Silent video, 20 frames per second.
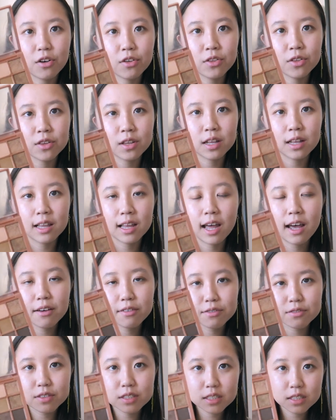on the
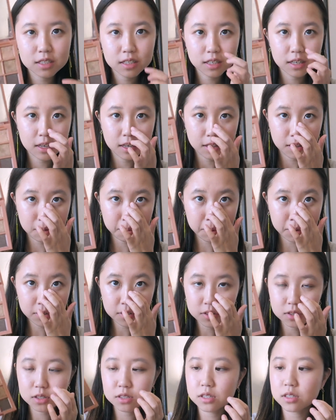left the
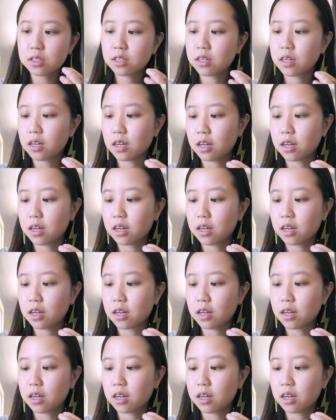most